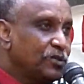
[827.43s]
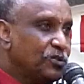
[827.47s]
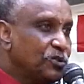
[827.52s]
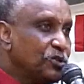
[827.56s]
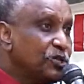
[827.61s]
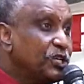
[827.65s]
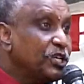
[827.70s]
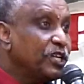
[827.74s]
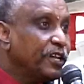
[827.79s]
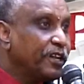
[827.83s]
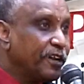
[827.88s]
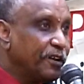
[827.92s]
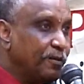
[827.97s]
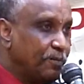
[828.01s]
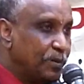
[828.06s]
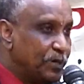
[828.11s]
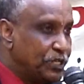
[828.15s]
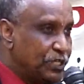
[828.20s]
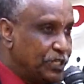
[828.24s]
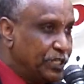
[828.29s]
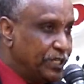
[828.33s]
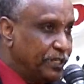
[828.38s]
to General
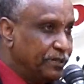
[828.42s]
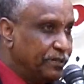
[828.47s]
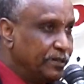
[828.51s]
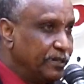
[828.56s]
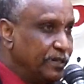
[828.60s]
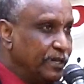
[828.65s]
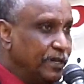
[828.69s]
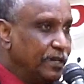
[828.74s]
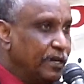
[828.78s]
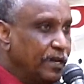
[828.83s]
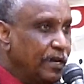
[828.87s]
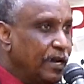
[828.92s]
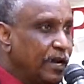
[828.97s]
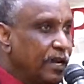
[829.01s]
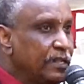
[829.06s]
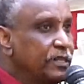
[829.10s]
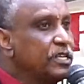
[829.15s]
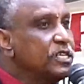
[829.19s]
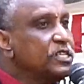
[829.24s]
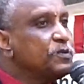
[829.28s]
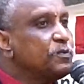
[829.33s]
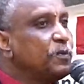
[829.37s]
Bashir.
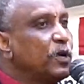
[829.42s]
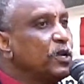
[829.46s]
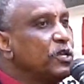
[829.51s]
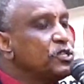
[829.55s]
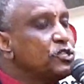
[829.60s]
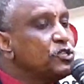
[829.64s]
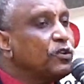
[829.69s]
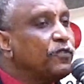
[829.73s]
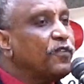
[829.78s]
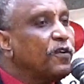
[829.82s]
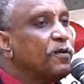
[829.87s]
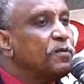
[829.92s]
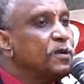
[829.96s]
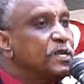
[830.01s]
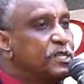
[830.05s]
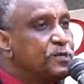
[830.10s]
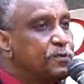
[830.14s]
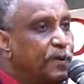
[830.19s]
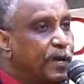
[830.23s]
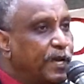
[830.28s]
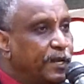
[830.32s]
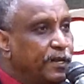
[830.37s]
And this policy of
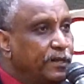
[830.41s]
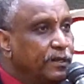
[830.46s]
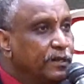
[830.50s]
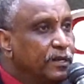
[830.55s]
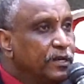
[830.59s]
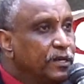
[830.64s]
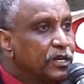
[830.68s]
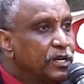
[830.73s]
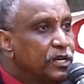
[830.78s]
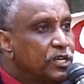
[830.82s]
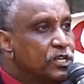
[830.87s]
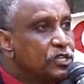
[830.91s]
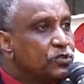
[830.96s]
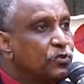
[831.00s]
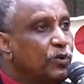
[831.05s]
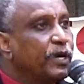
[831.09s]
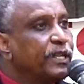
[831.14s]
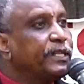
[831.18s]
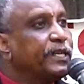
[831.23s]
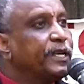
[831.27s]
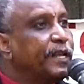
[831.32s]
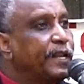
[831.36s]
appeasement is
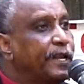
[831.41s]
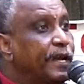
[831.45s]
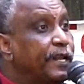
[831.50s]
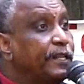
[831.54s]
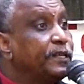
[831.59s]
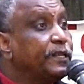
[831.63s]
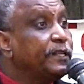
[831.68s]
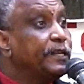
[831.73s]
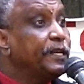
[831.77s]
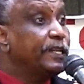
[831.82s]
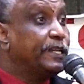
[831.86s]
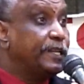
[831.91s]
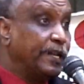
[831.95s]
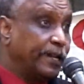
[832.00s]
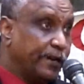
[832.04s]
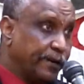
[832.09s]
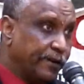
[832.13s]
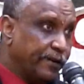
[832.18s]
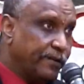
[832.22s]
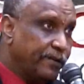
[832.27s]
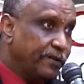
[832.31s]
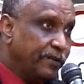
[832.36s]
what created
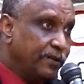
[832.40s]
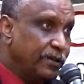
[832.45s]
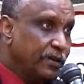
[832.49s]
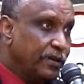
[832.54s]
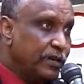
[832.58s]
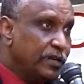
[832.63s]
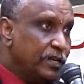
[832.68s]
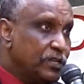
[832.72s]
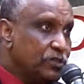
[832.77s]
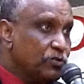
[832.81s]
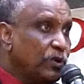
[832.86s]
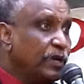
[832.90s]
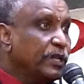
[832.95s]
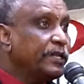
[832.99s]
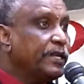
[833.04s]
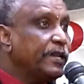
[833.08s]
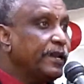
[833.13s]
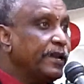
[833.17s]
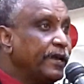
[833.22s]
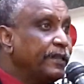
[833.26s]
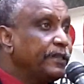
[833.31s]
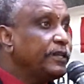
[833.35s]
Hitler, is what
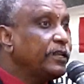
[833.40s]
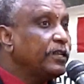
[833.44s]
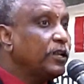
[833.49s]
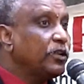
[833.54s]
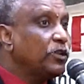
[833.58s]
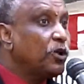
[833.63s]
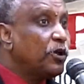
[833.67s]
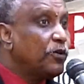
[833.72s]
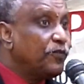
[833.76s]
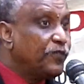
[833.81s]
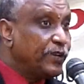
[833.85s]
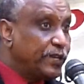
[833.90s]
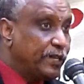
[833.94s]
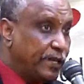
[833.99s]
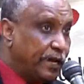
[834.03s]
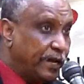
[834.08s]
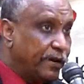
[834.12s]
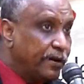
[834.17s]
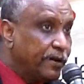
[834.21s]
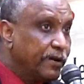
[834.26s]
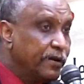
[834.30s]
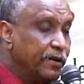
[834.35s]
created Adolf
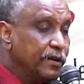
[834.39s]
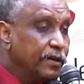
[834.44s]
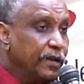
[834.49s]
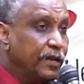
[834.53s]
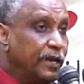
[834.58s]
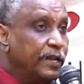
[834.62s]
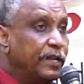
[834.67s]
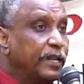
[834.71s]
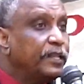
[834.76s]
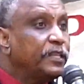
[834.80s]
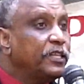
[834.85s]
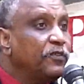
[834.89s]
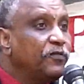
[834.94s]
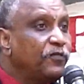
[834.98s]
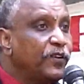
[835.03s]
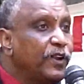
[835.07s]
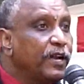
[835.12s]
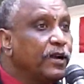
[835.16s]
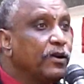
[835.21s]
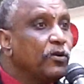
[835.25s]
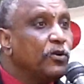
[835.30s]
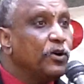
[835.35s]
Hitler in a
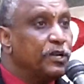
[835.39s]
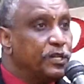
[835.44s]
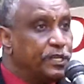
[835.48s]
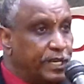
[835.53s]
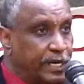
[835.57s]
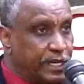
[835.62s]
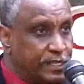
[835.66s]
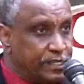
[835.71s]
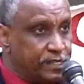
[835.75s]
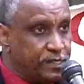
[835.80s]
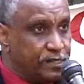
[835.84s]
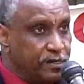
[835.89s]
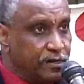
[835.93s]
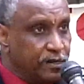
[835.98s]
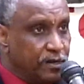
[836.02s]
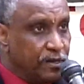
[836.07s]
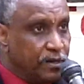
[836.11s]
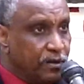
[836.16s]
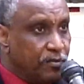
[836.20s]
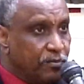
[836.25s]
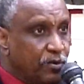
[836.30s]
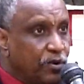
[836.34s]
different context.
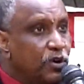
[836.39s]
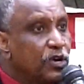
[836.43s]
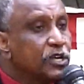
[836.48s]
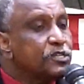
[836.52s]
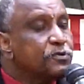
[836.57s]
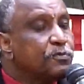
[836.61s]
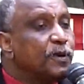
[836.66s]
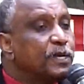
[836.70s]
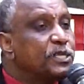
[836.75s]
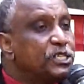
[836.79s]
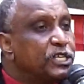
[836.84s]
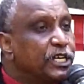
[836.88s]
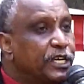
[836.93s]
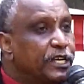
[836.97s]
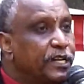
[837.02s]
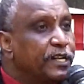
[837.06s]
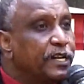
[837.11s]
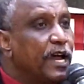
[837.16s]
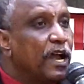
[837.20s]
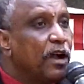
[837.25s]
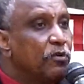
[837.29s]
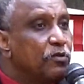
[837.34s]
Because
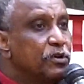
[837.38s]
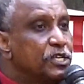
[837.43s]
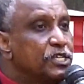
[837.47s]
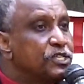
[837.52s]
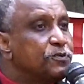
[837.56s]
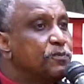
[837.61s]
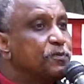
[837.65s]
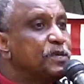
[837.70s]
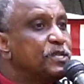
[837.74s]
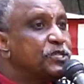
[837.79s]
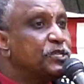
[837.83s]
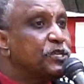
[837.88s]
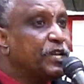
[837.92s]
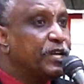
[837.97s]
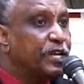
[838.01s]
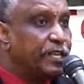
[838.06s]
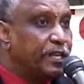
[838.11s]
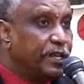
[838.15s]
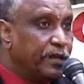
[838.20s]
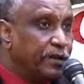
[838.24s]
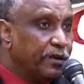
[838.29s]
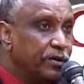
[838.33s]
Bashir now is
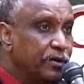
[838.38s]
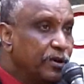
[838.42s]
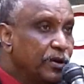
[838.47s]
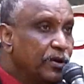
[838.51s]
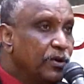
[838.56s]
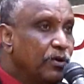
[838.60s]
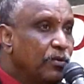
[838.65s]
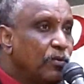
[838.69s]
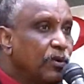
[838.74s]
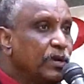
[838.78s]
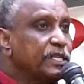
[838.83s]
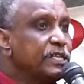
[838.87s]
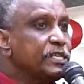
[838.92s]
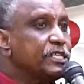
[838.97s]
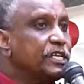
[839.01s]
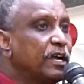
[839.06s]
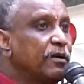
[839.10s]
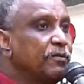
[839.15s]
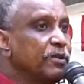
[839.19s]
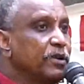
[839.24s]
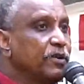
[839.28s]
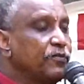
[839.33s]
misreading what is
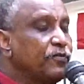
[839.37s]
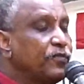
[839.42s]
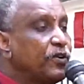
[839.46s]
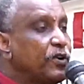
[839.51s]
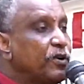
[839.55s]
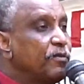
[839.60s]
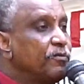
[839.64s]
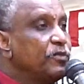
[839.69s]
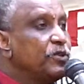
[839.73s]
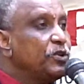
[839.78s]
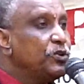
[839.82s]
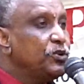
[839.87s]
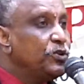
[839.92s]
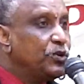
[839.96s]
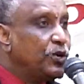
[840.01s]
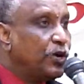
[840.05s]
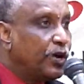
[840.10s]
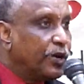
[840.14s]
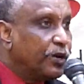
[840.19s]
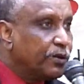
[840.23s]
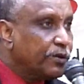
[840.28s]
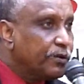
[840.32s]
coming from New
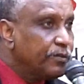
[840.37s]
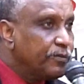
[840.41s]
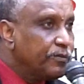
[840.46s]
York,